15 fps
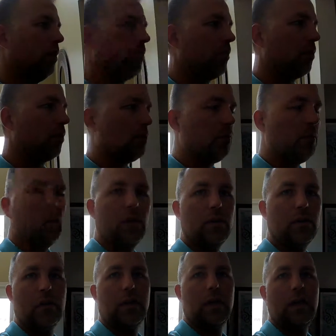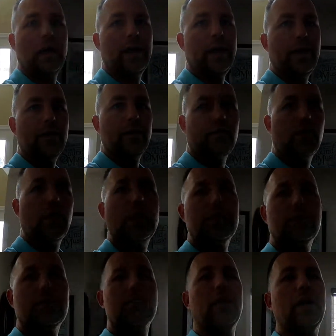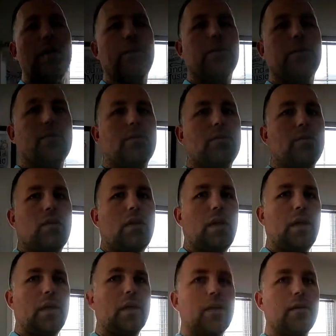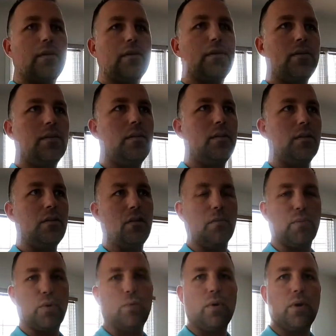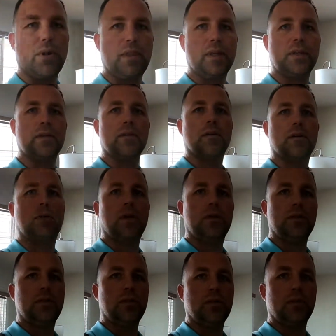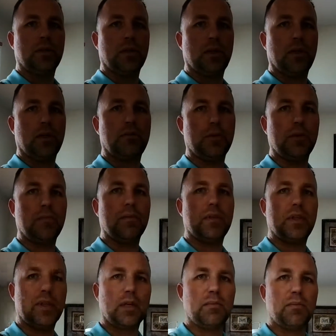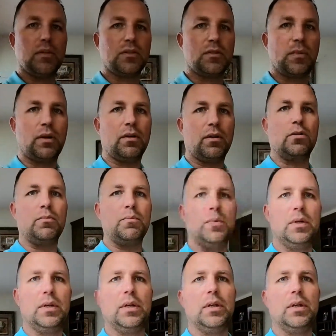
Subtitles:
First of all, I have Verizon Fios, and number one thing you're going to want to do if you're even thinking about smart home